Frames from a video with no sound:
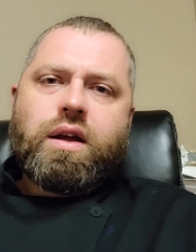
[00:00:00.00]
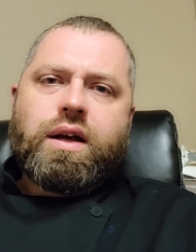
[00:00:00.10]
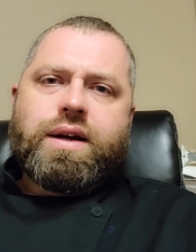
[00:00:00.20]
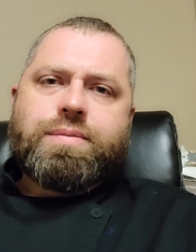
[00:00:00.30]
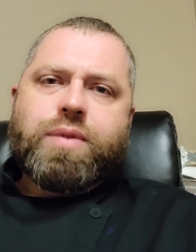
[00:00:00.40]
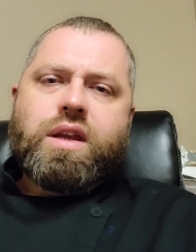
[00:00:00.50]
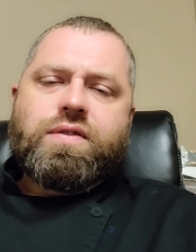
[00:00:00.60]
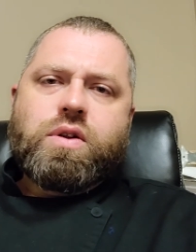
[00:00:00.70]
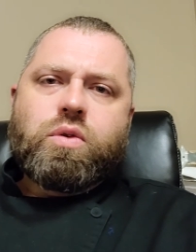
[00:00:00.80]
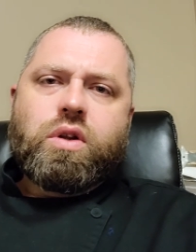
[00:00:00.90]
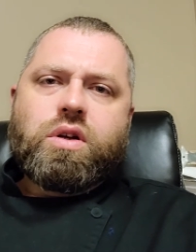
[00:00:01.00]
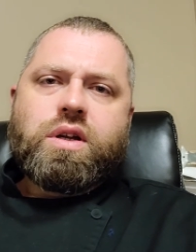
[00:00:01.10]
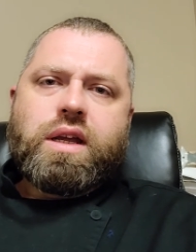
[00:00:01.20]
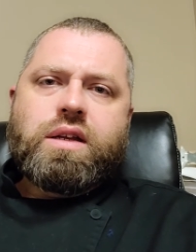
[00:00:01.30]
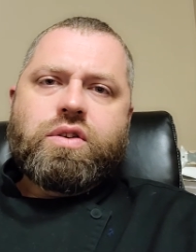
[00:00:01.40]
Um, if you
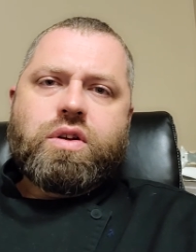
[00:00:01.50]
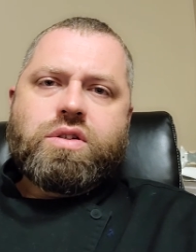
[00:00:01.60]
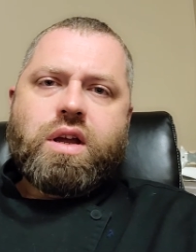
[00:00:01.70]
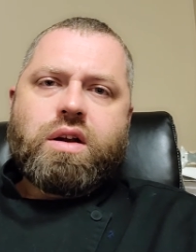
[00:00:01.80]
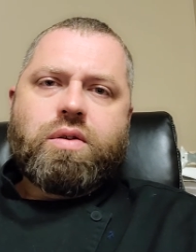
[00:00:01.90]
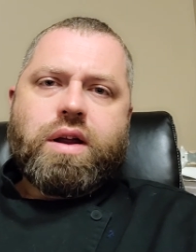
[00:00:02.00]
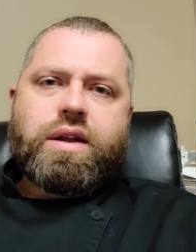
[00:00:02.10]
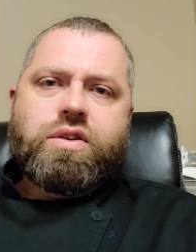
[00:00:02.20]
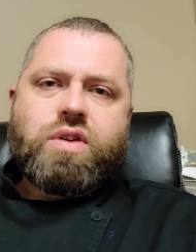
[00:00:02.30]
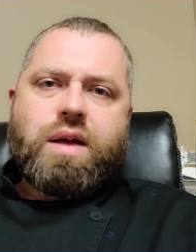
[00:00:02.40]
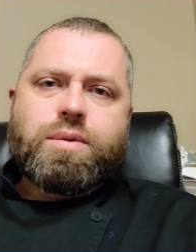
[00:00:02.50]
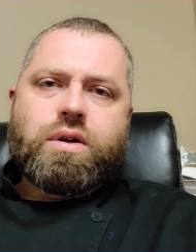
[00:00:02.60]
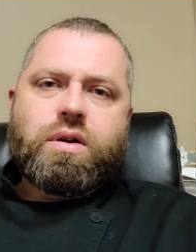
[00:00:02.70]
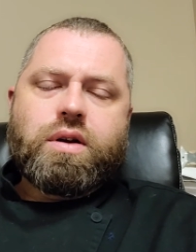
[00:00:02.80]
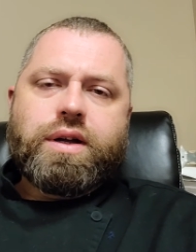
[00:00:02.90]
look in Zechariah
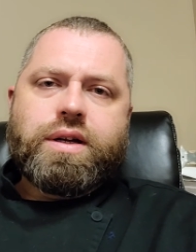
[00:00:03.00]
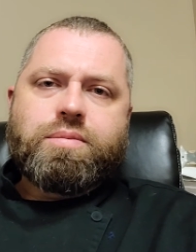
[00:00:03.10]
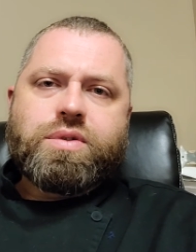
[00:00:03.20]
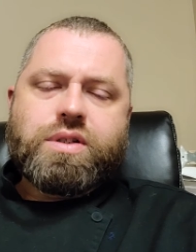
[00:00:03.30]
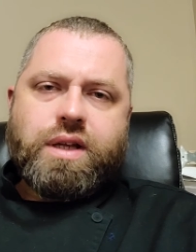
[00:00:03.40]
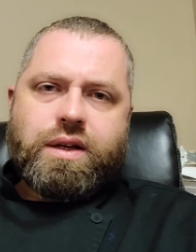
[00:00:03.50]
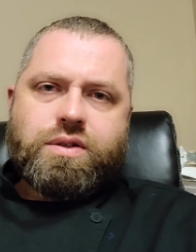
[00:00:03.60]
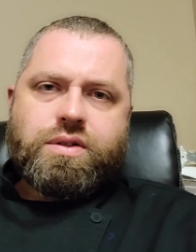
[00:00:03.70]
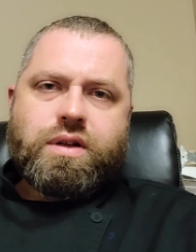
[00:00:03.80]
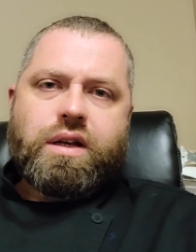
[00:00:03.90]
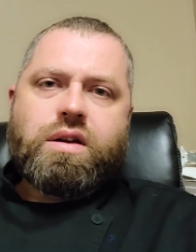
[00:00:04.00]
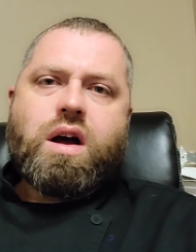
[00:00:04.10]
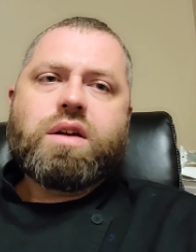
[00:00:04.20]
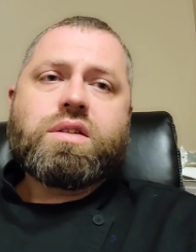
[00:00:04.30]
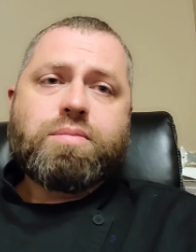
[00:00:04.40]
chapter um, 6, it
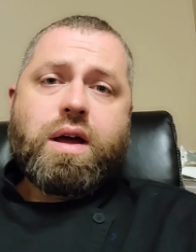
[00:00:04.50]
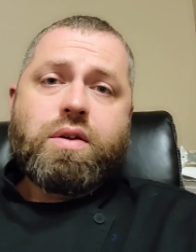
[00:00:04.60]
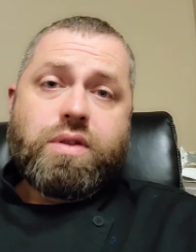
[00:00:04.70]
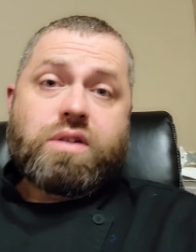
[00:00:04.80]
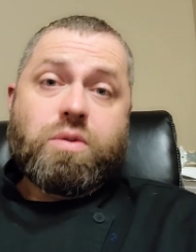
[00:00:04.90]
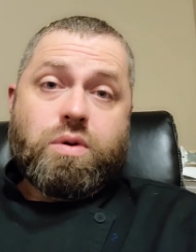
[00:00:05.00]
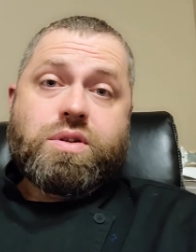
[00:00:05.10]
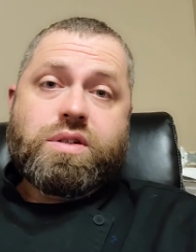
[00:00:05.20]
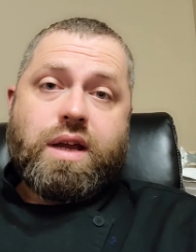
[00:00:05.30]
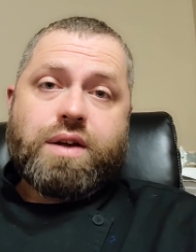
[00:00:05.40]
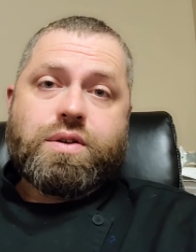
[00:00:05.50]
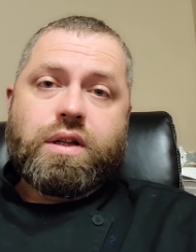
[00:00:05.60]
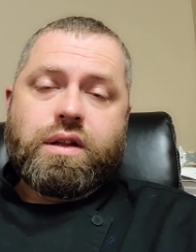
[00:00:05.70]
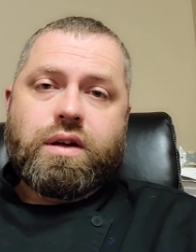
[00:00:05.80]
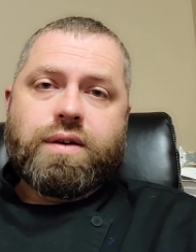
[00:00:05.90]
talks about these horses
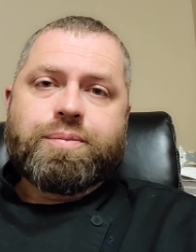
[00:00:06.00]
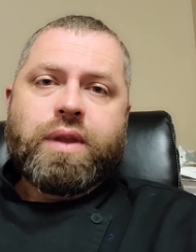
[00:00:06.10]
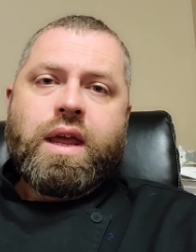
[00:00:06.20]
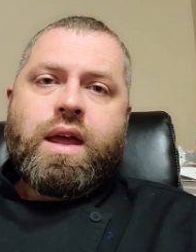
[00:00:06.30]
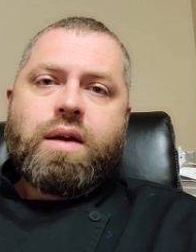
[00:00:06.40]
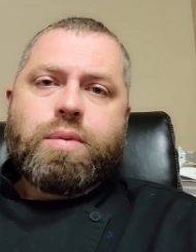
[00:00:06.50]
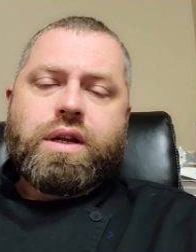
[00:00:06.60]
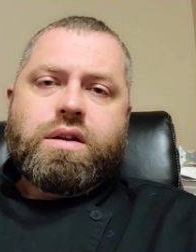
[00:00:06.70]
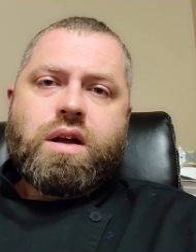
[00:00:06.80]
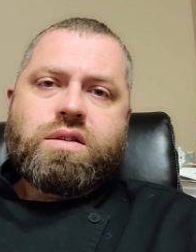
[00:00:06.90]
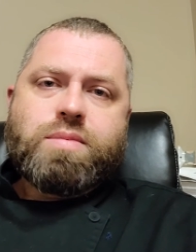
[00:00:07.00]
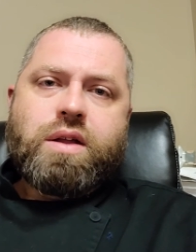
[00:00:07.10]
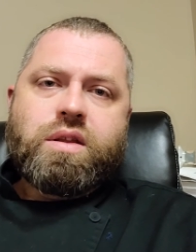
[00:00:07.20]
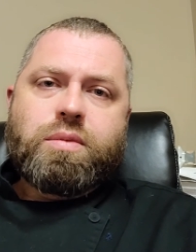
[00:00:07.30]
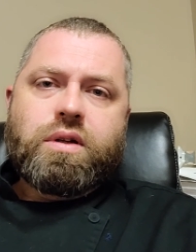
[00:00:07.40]
actually there, but it talks
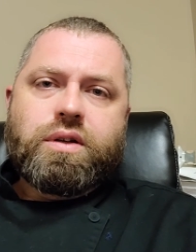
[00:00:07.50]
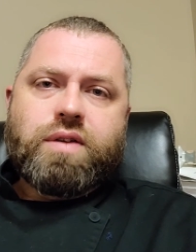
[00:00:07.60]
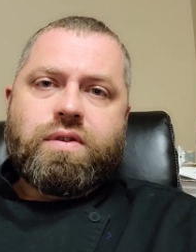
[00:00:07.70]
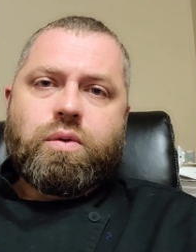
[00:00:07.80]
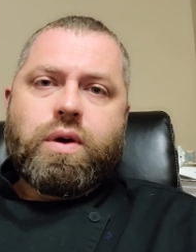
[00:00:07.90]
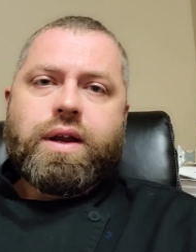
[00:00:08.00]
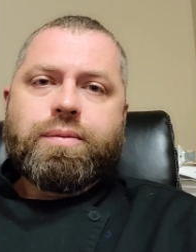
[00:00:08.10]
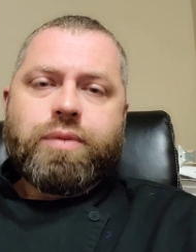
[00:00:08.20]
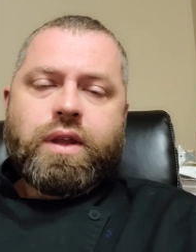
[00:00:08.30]
about them a little different way.